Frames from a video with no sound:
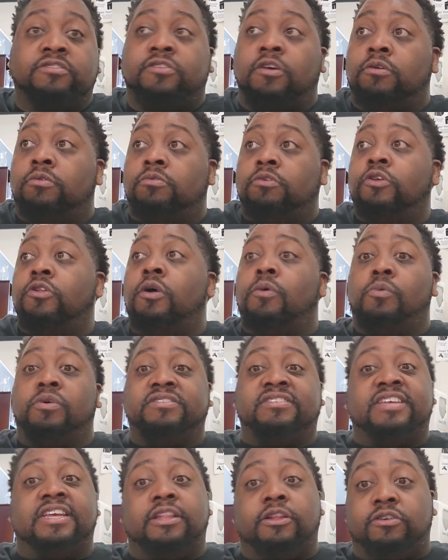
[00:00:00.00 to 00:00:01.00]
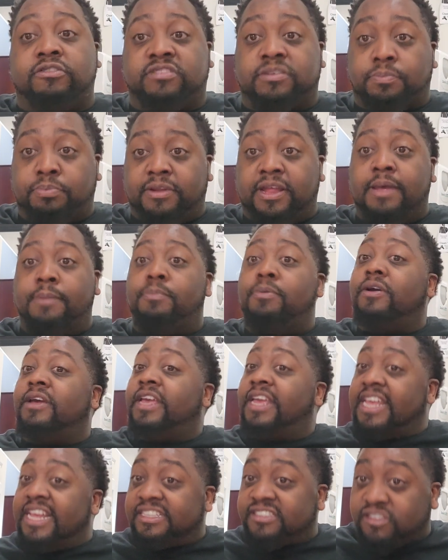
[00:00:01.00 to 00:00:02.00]
So, you know, once he learns the playbook
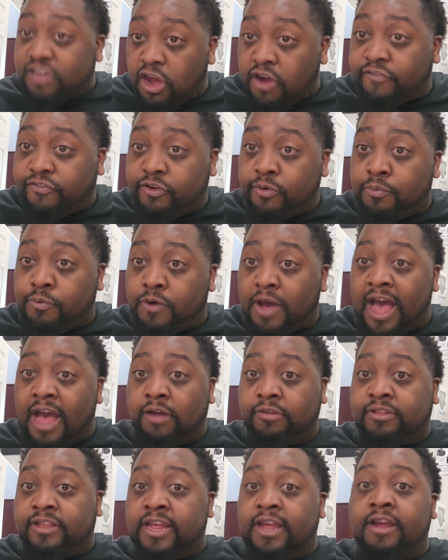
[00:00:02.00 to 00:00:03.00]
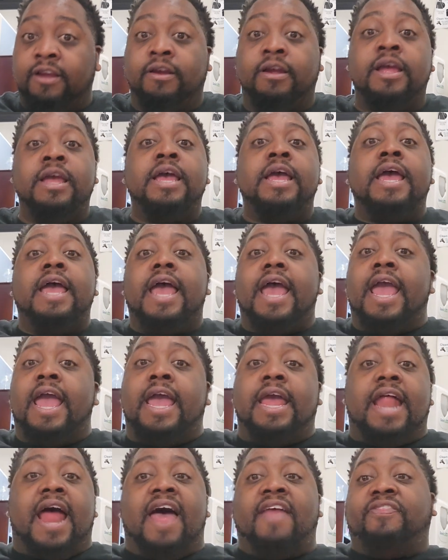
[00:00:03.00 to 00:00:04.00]
and gets comfortable out there,
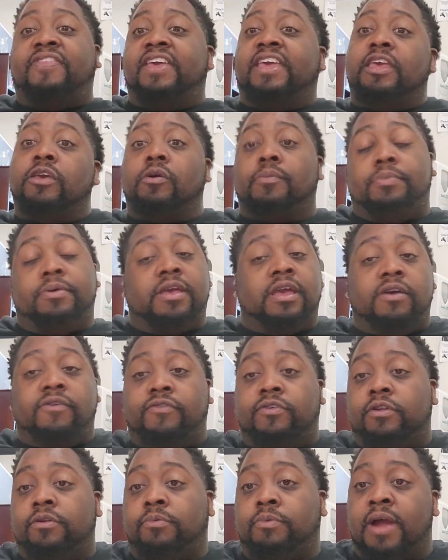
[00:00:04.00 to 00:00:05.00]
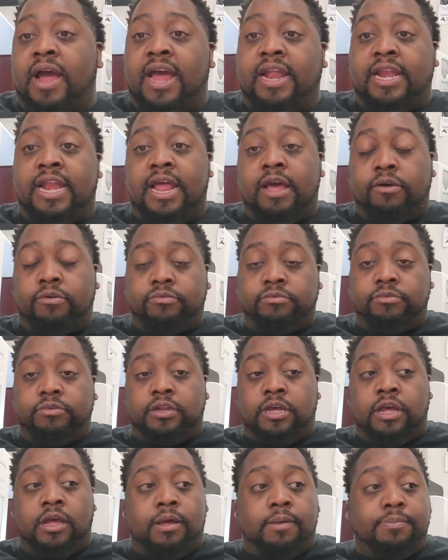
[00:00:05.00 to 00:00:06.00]
and I think he'll be able to ride it out
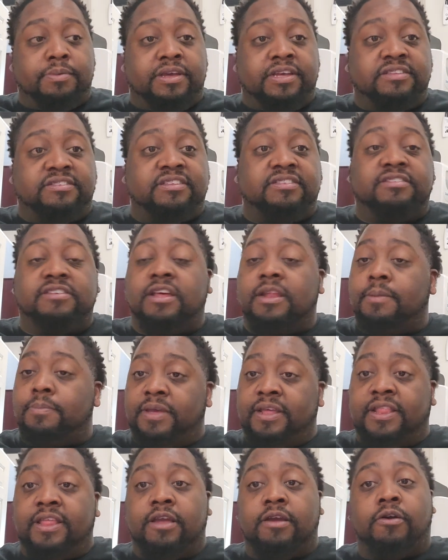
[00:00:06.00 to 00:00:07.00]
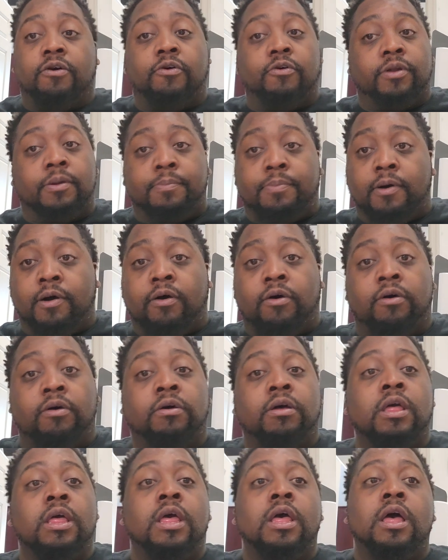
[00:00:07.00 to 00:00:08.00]
because he's going to be there on the
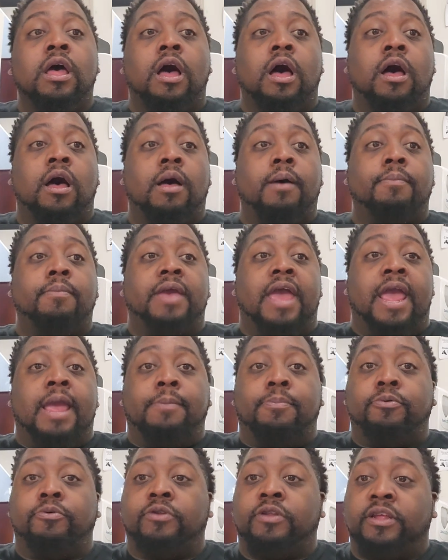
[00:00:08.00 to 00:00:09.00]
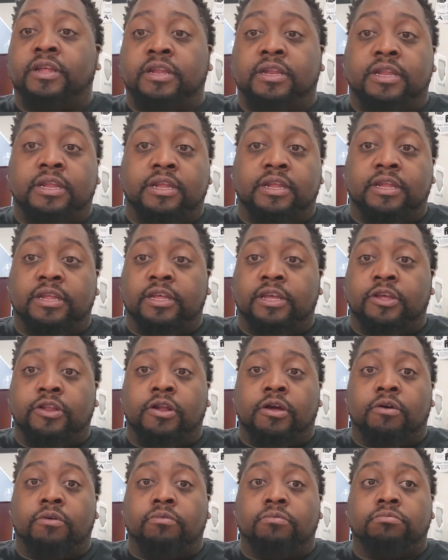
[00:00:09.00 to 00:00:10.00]
ball, able to, you
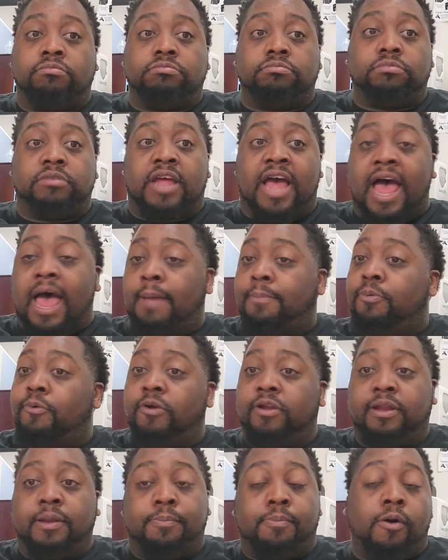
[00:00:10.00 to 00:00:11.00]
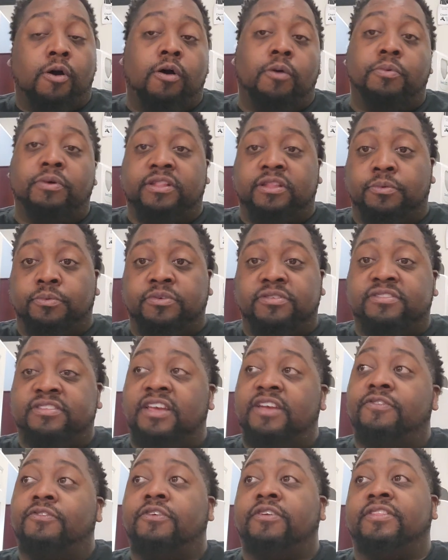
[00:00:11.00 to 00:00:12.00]
know, high point the ball with the
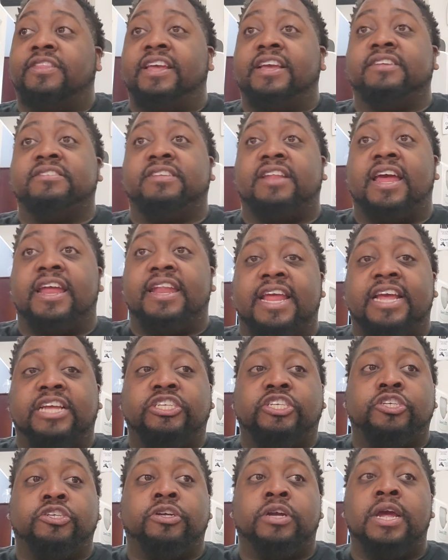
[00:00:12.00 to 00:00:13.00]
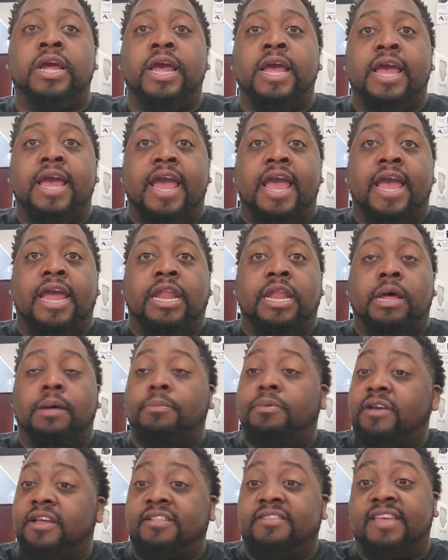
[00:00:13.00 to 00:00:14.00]
receiver and things nature,
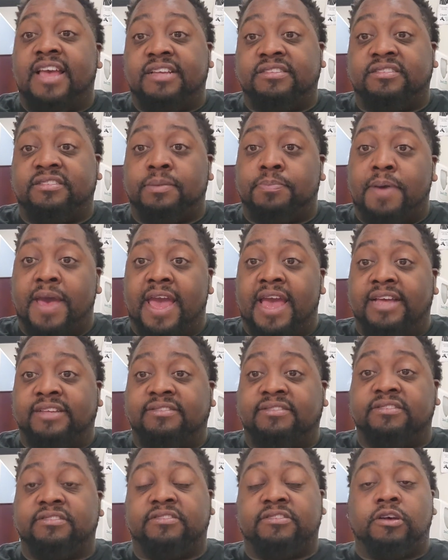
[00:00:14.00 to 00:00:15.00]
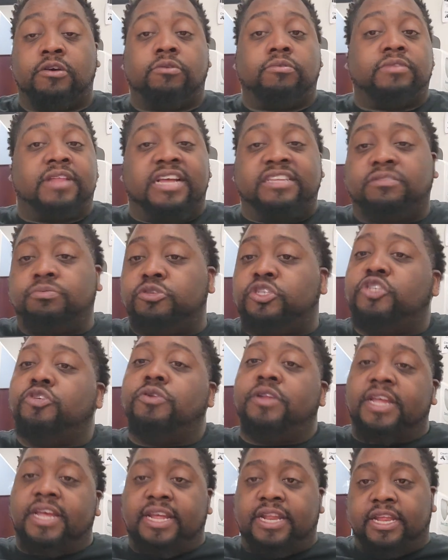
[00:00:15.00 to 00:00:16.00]
and contest the pass. So that's what
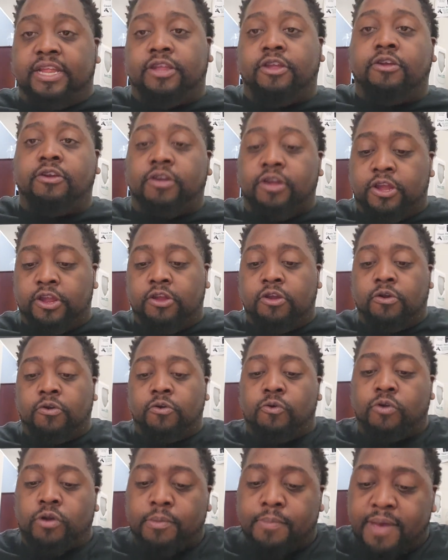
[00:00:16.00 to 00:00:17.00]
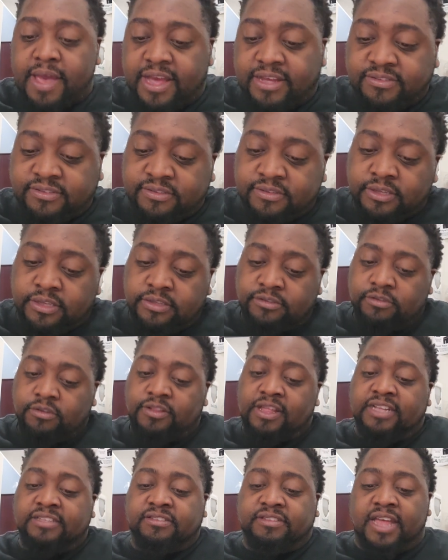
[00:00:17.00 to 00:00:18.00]
you need in your cornerbacks.
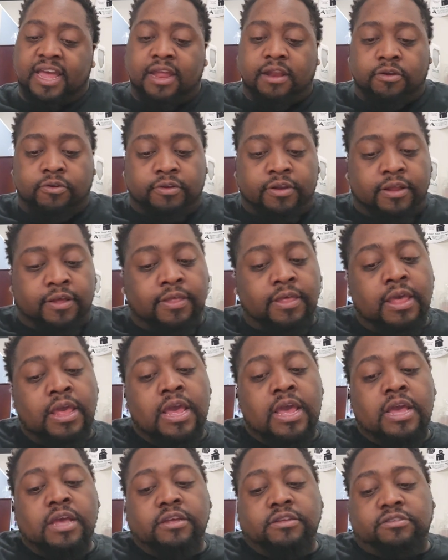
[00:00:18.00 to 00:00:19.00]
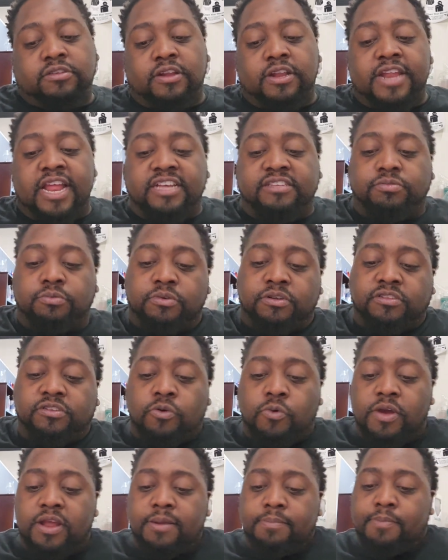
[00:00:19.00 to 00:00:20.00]
So that's that on that. So the next one is
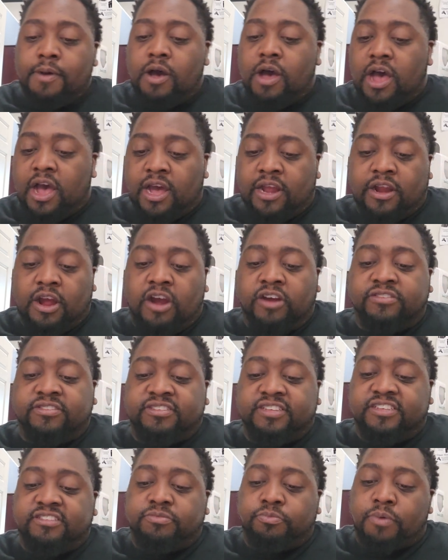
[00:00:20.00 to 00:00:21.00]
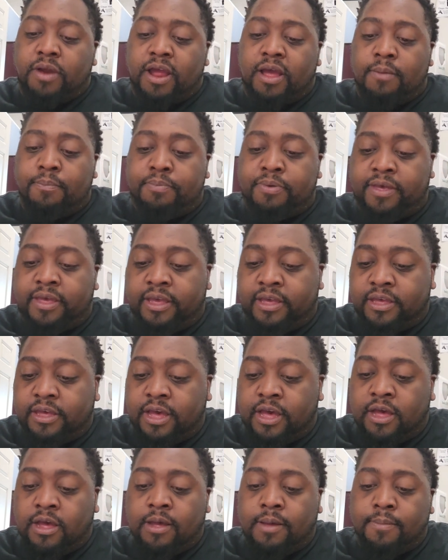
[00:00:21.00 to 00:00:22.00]
Quentin Bohanna, our sixth round pick,
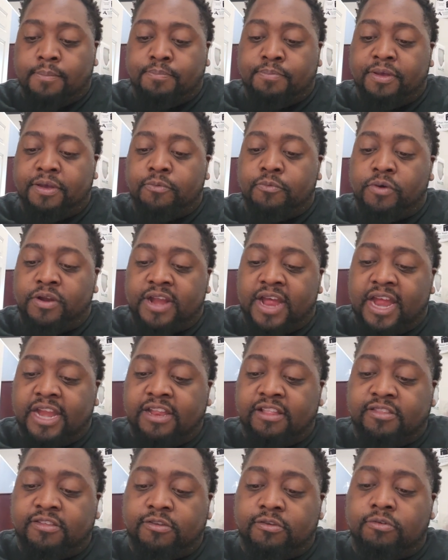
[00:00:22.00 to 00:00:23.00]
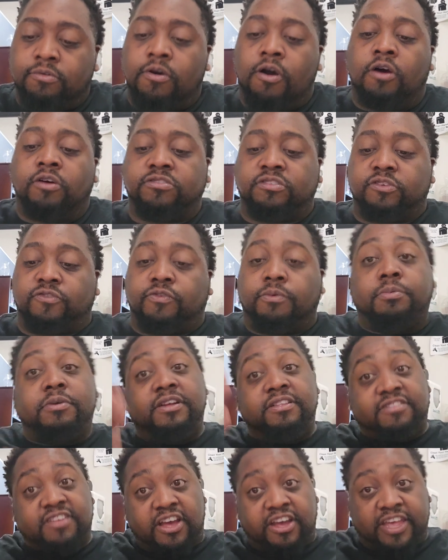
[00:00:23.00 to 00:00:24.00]
pick 192, also from
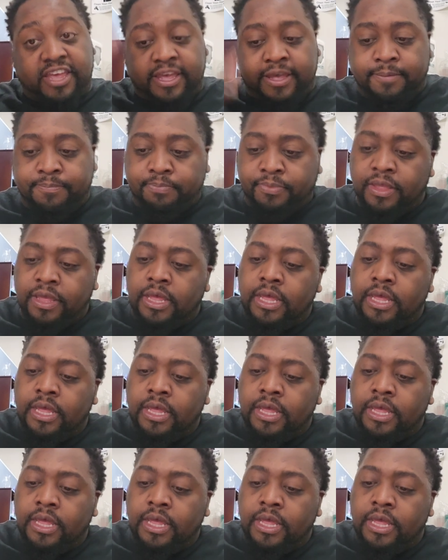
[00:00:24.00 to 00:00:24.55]
Kentucky.